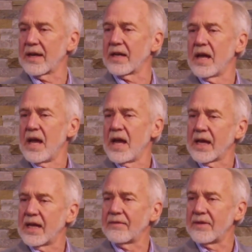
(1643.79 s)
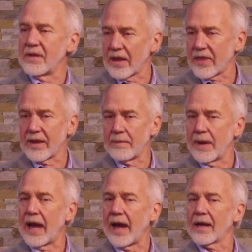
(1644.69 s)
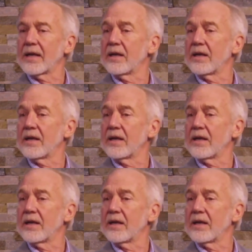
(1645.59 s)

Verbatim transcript: and give nothing back.